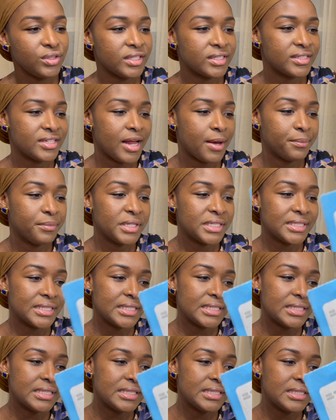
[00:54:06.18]
It's not
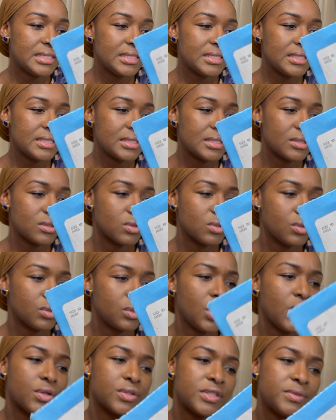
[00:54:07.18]
Mrs.
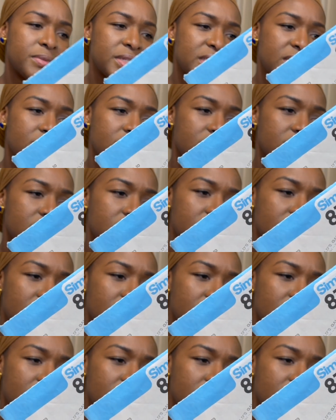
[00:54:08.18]
No, it's Mrs.